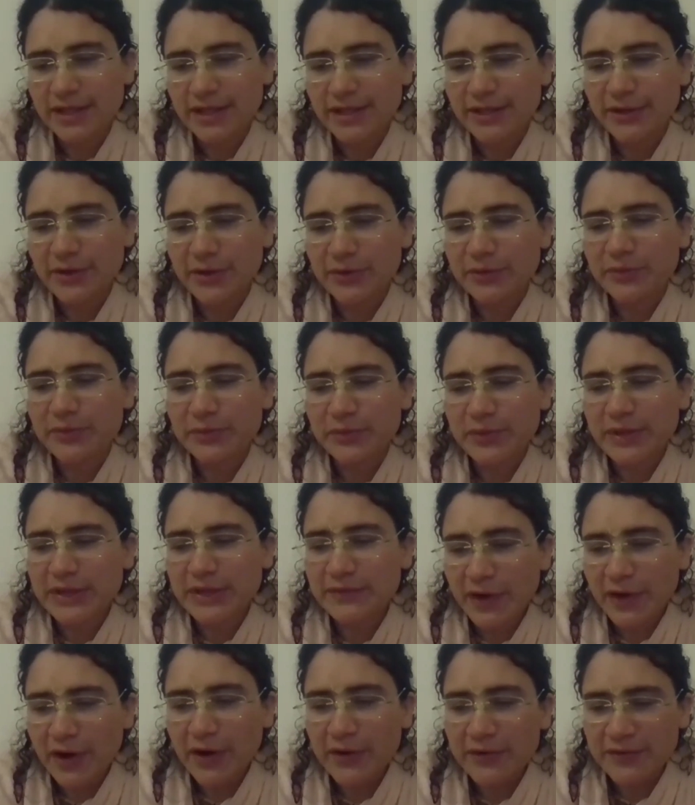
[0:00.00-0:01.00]
you know,
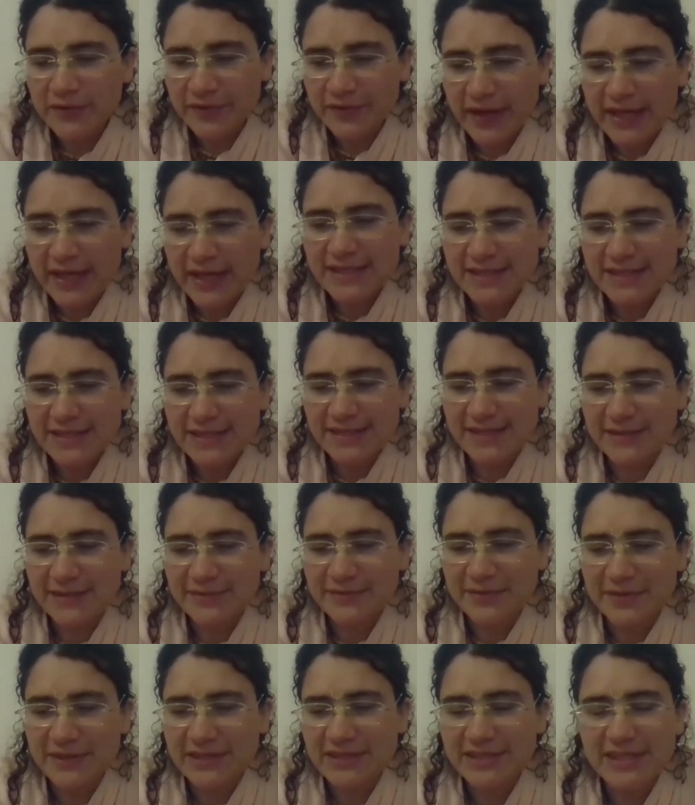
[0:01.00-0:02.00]
we've all faced
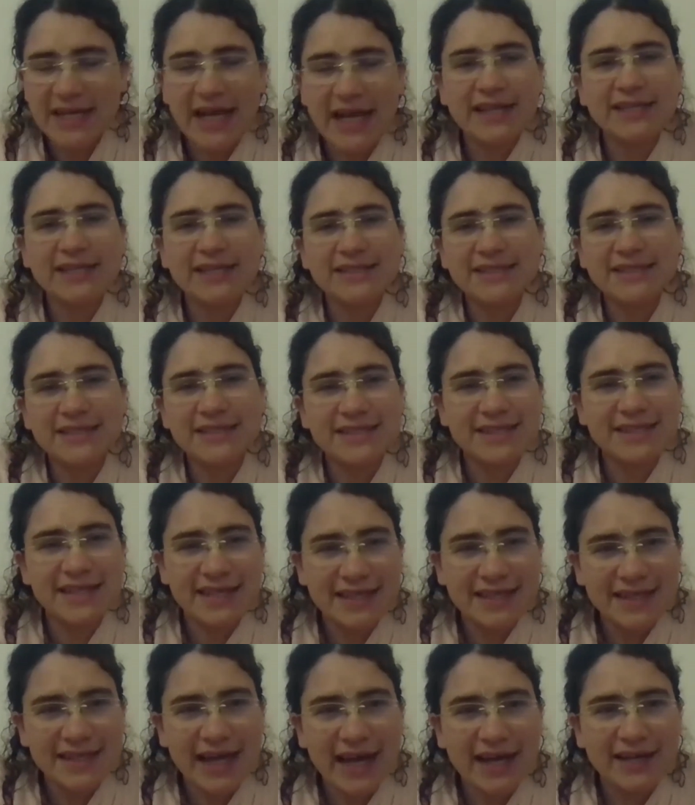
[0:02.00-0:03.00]
different challenges
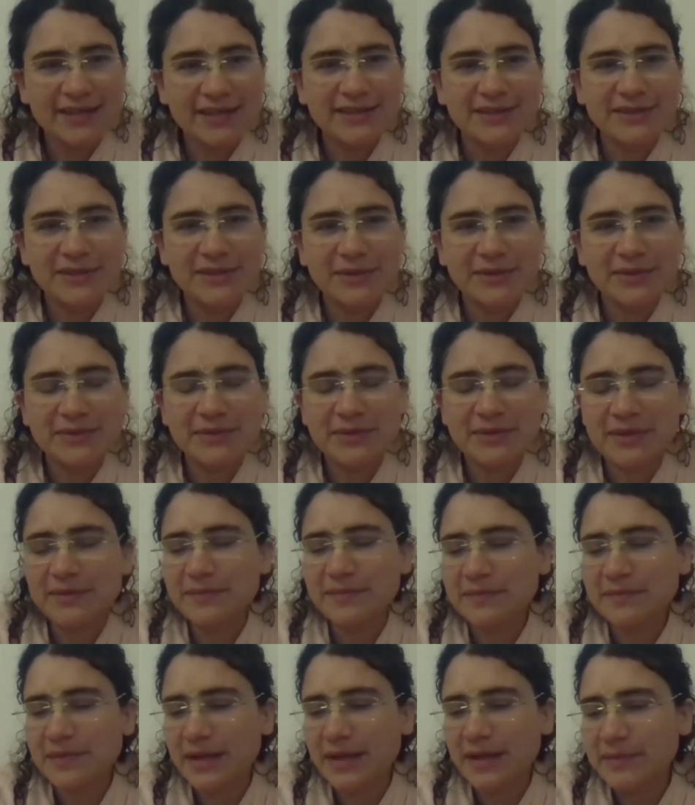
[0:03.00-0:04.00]
like that, you know.
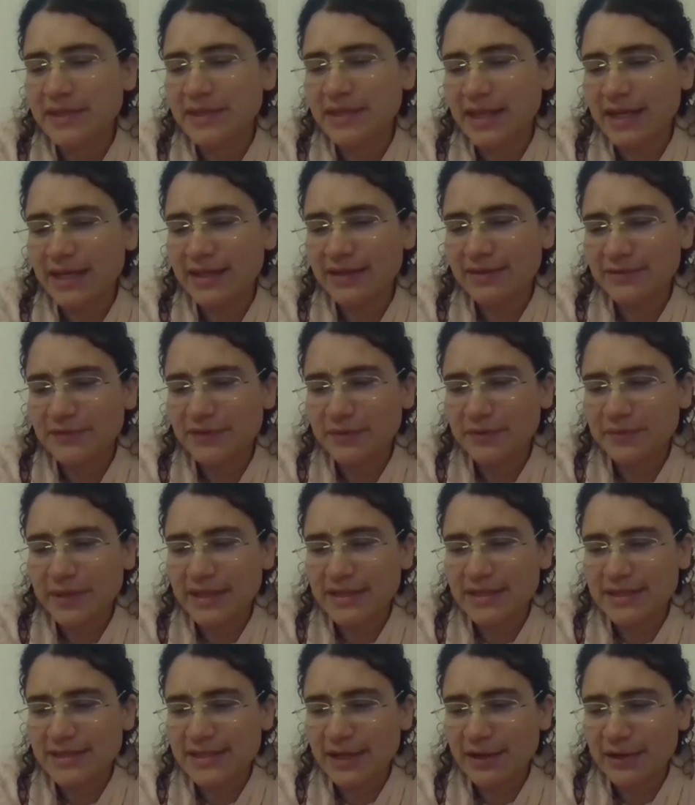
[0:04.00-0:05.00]
I mean, like for
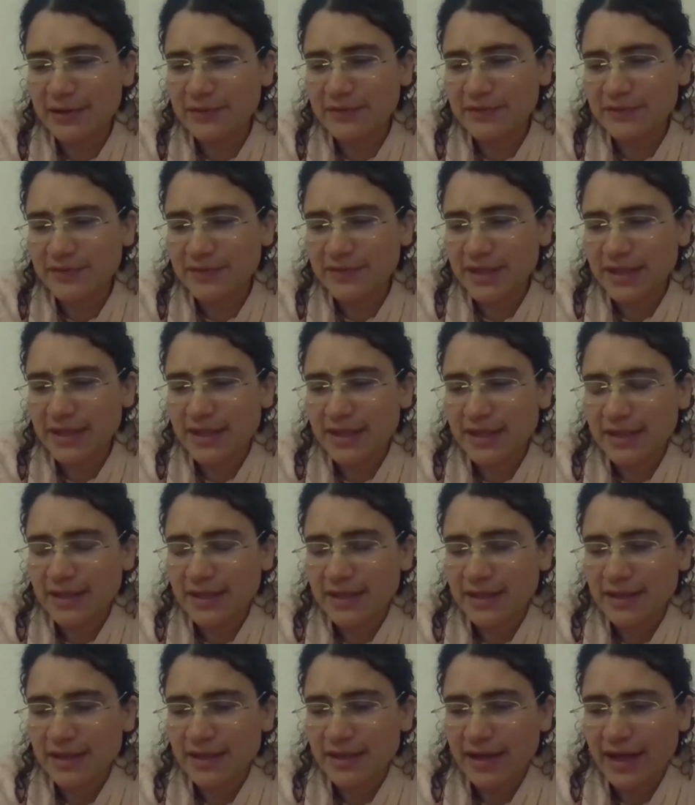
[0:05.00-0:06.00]
myself,
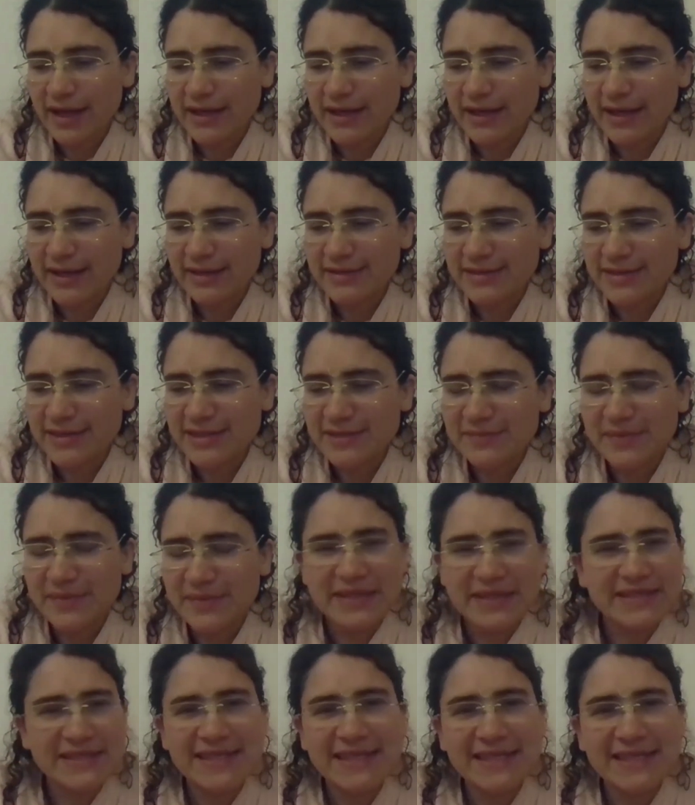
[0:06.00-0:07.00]
I had to
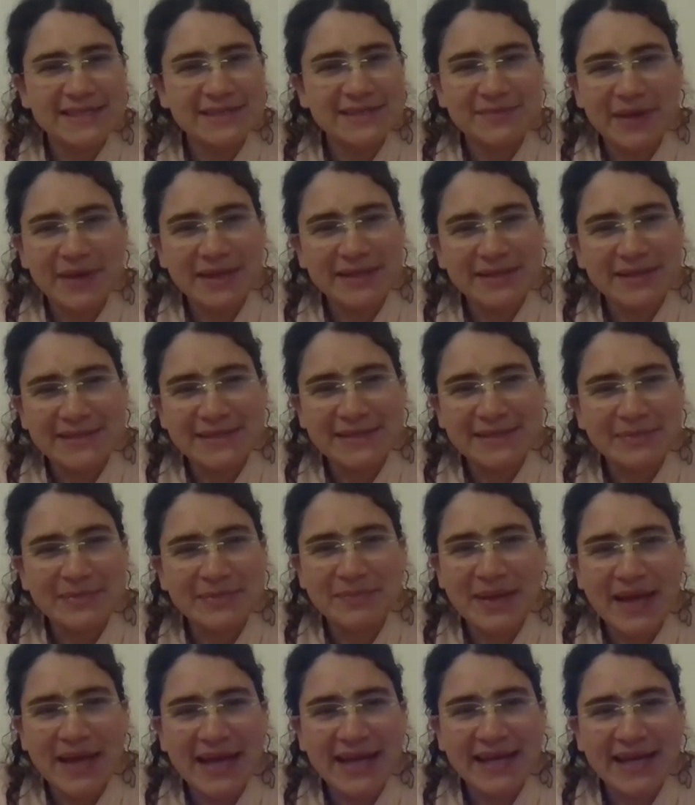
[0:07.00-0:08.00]
spend 6 months
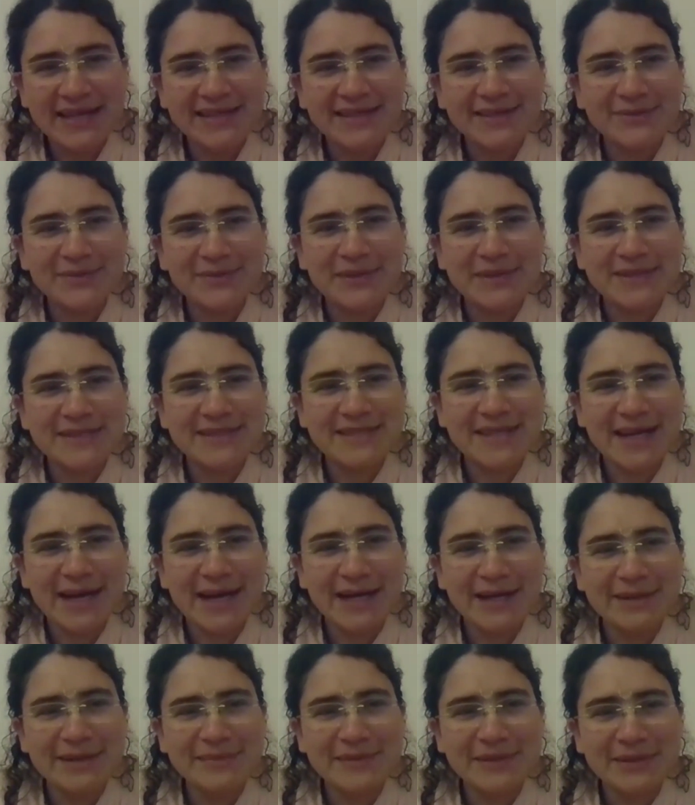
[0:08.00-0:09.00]
in bed at one
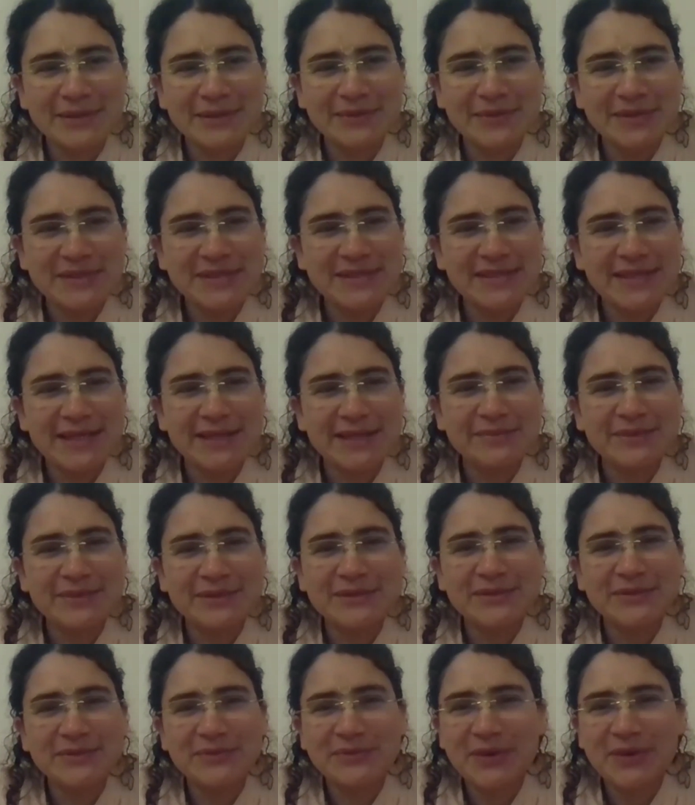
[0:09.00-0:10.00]
time, you know, wasn't able
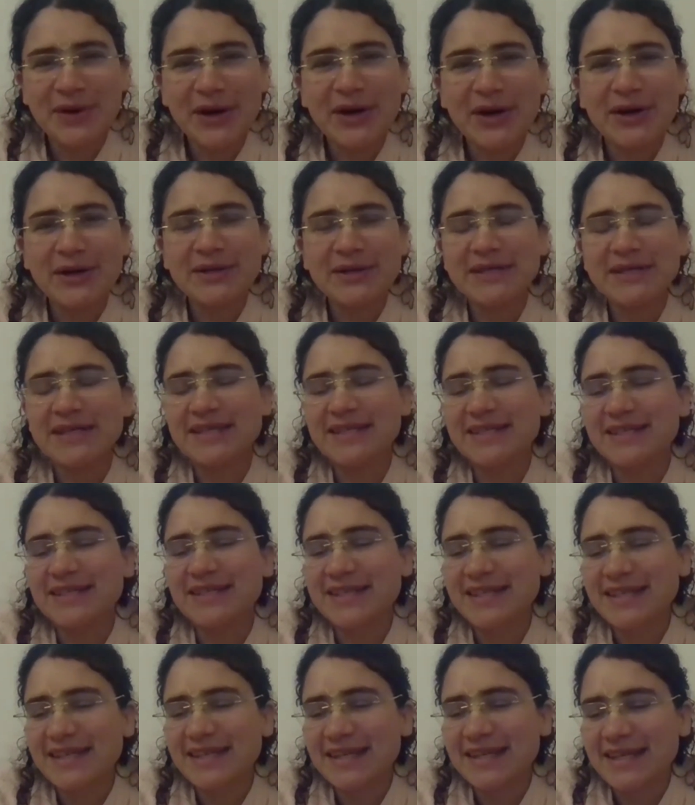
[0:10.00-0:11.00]
to walk,
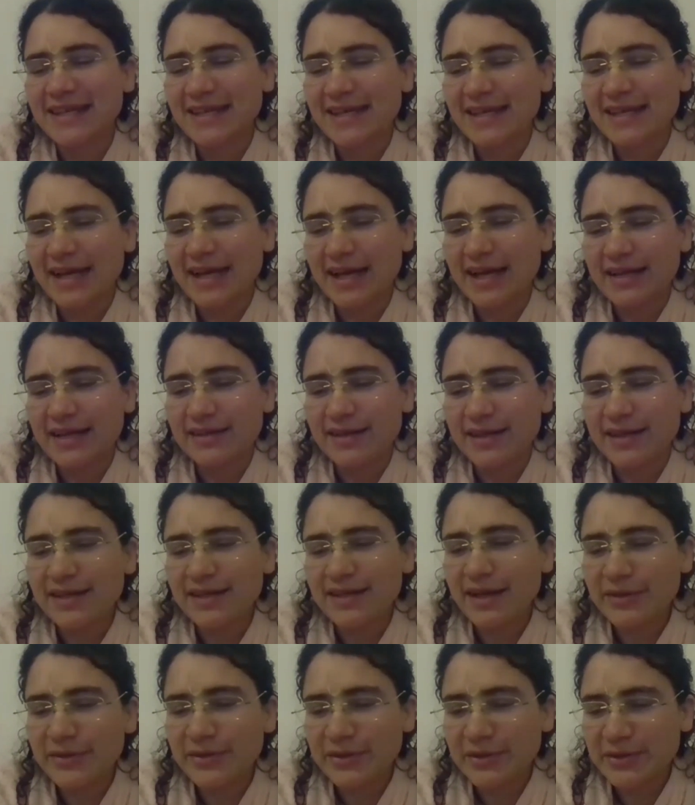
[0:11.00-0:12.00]
and
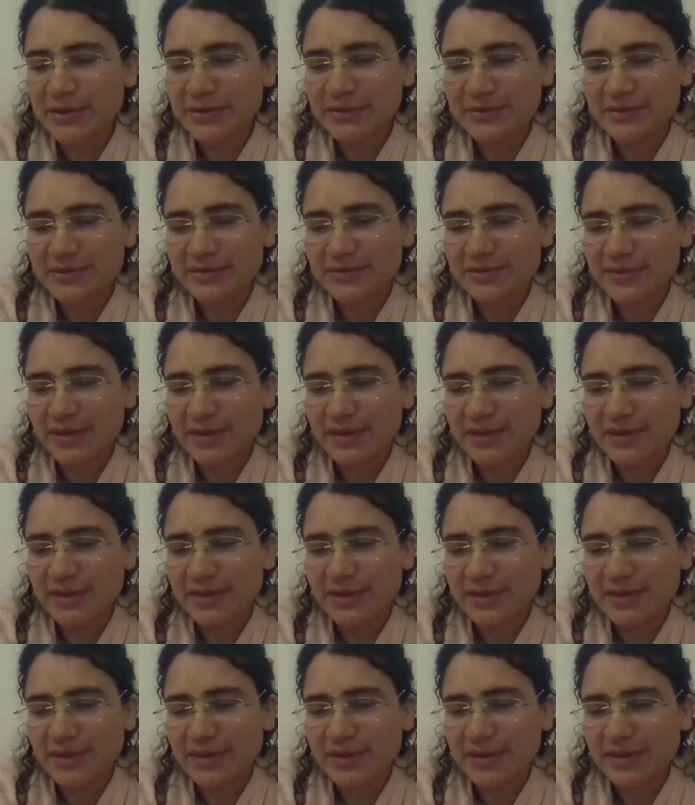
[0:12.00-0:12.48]
other,